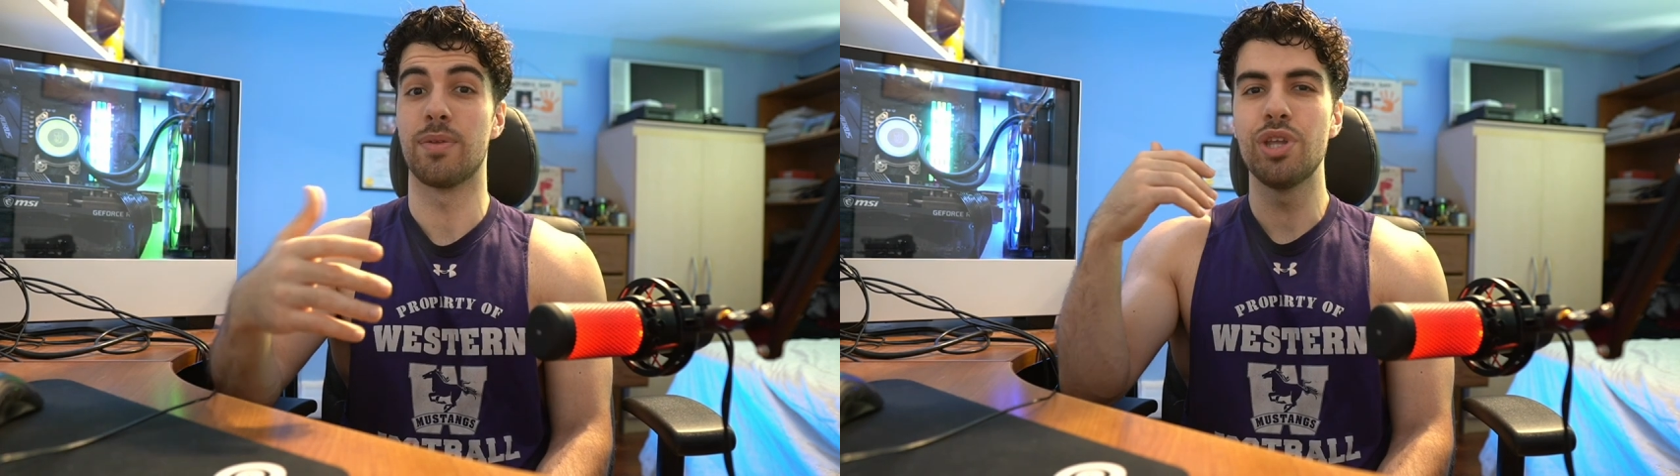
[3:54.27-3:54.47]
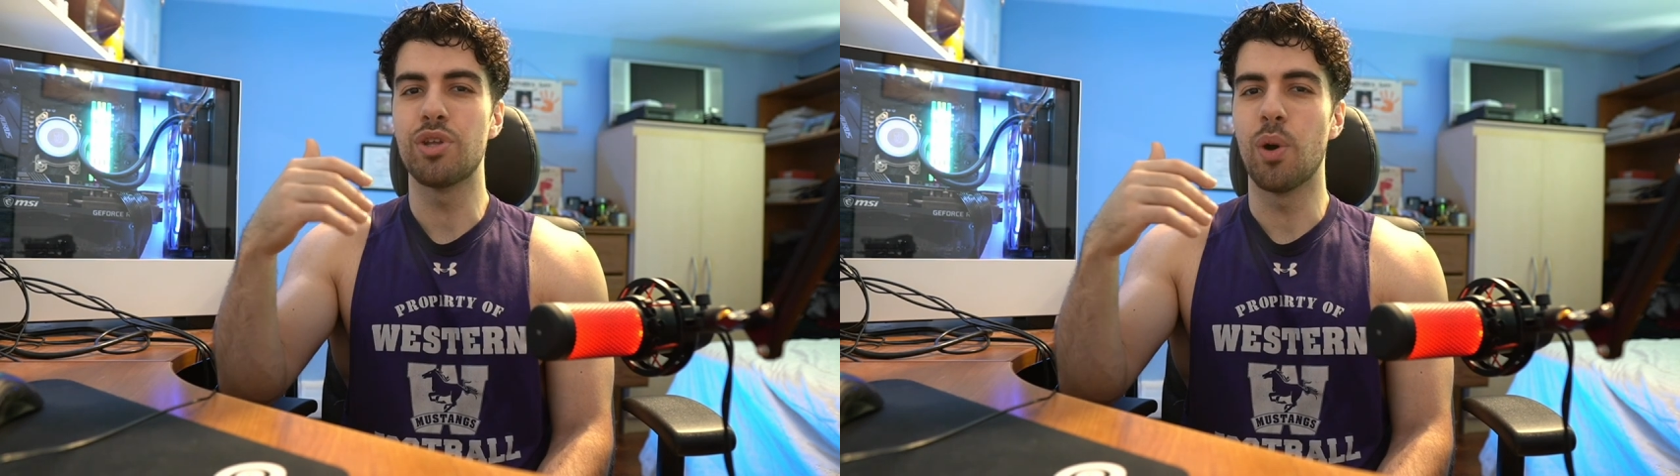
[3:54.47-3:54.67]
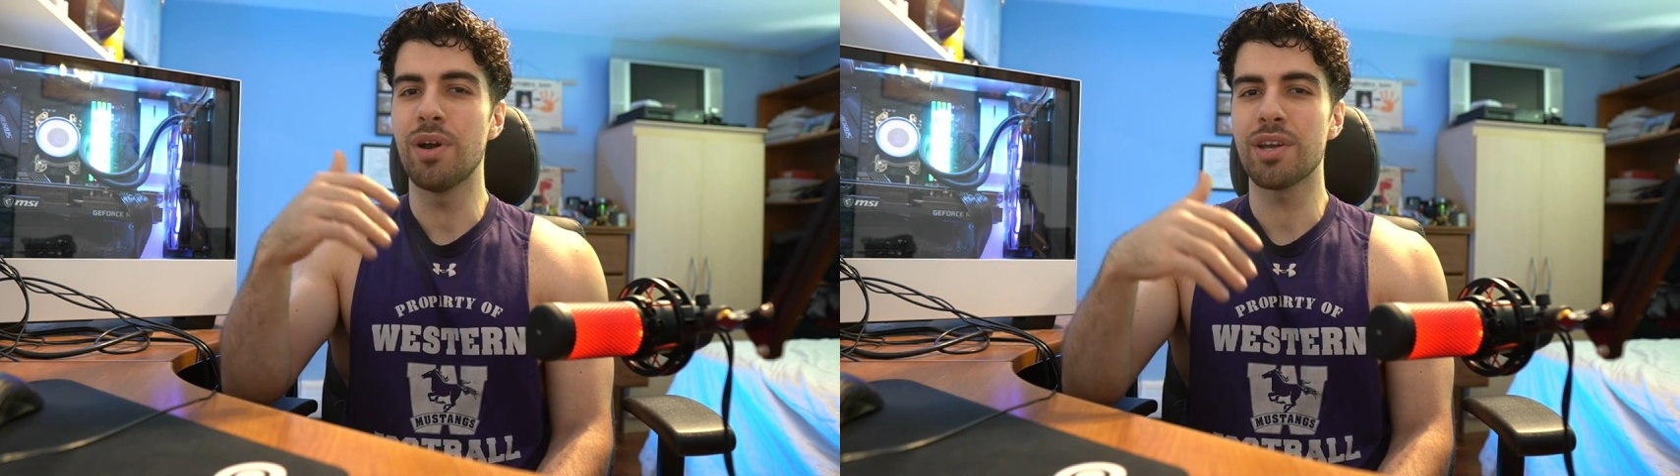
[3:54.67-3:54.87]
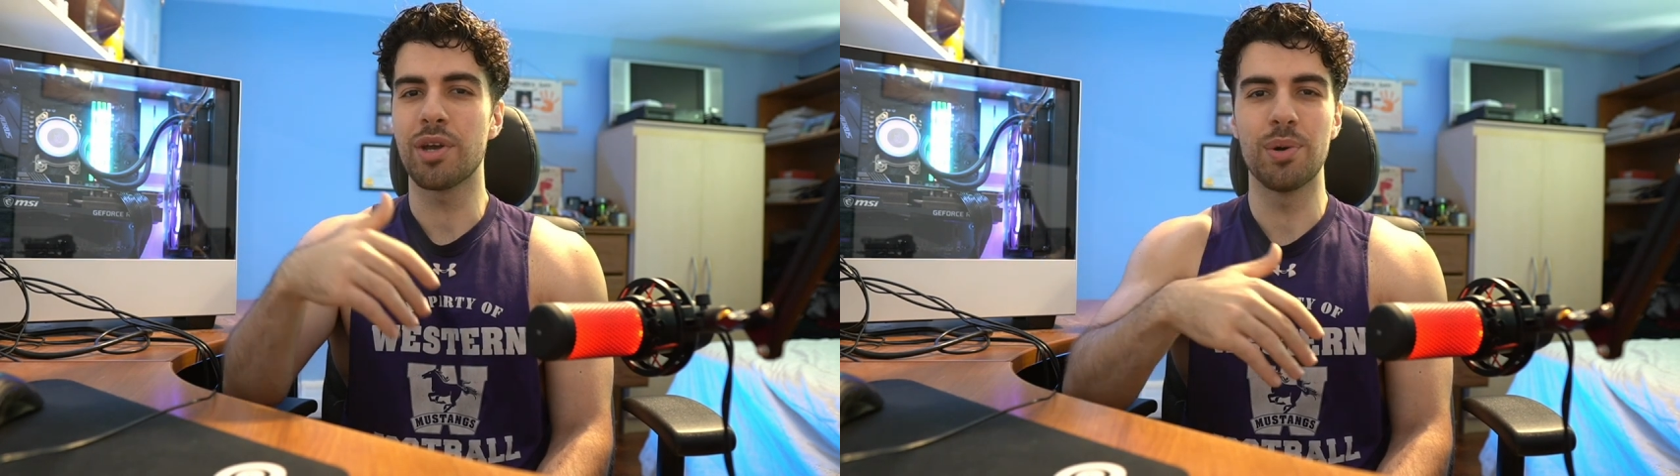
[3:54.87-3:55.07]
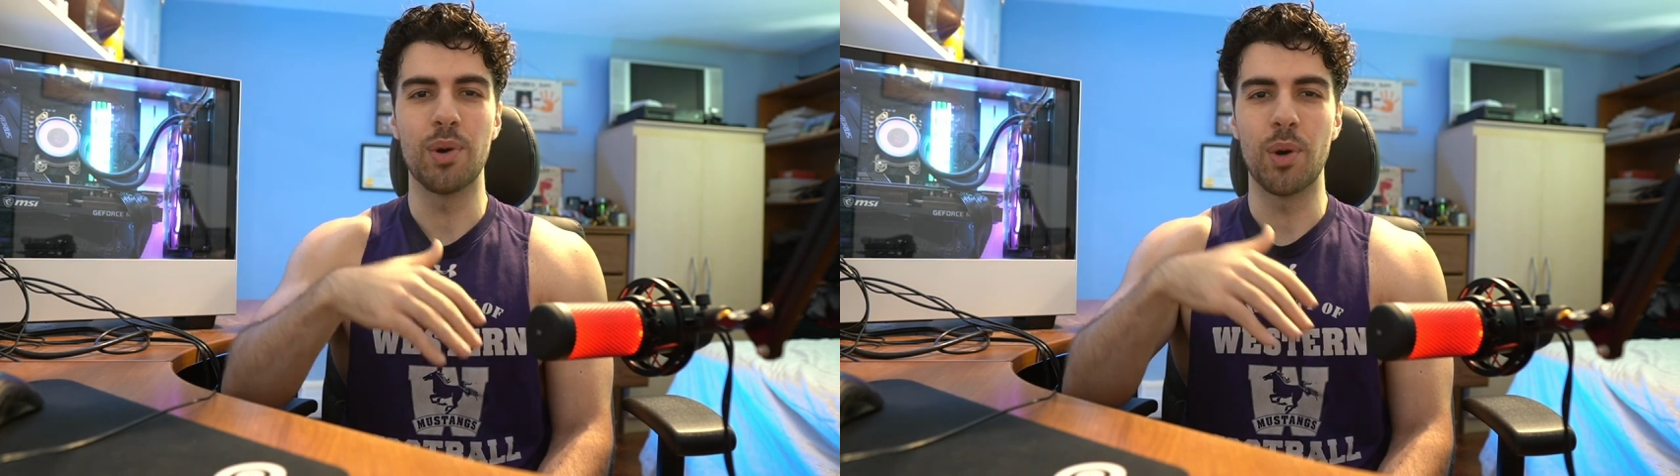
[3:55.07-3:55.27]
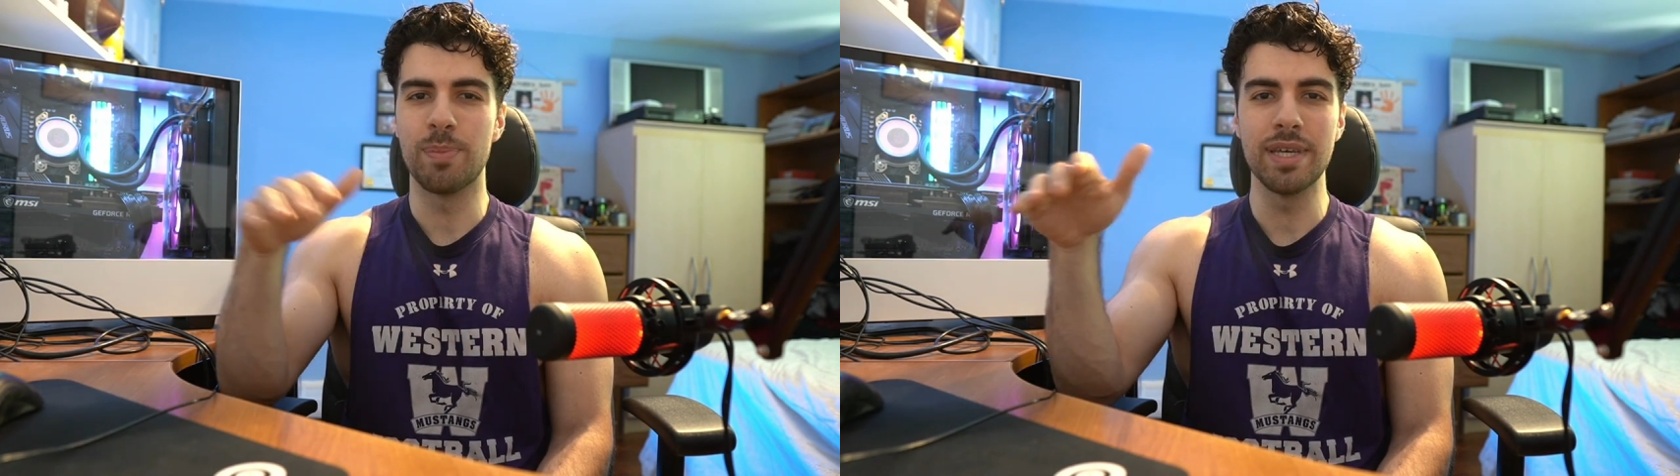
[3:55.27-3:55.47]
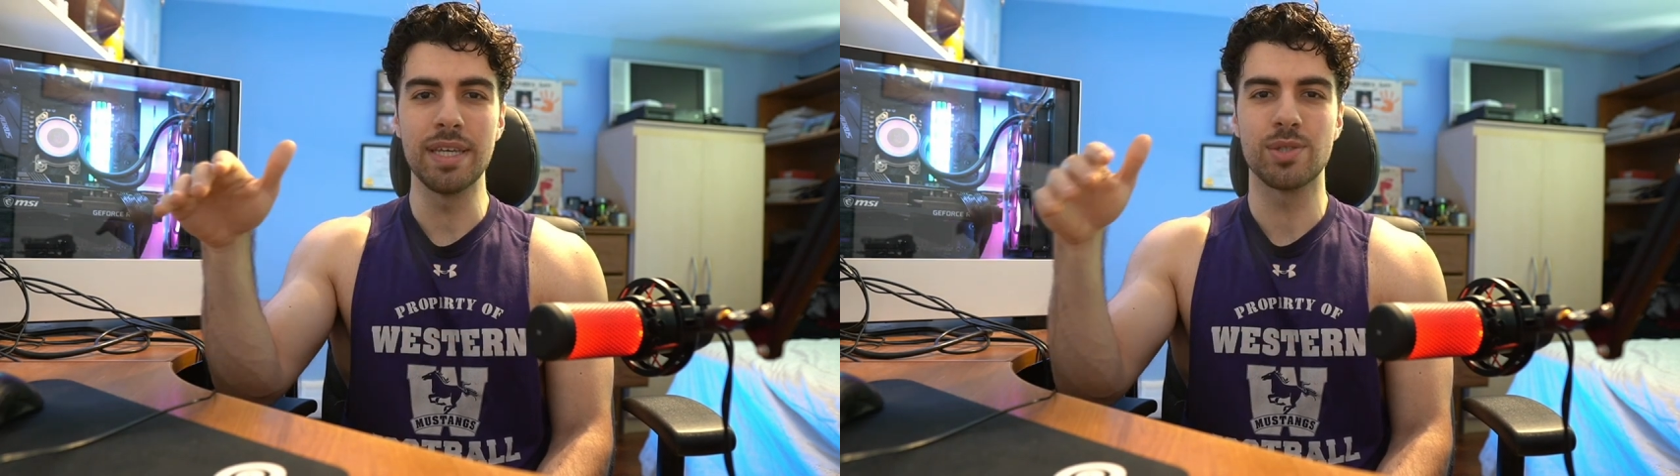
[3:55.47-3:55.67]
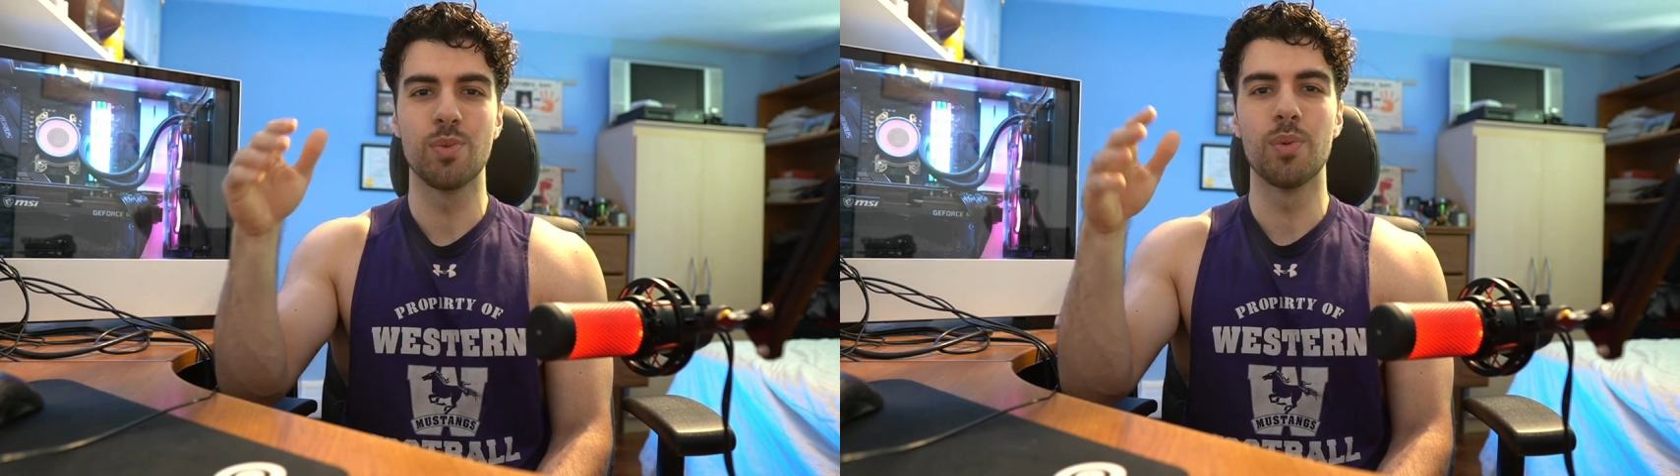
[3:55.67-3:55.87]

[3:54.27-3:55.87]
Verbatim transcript: We don't want to go obese.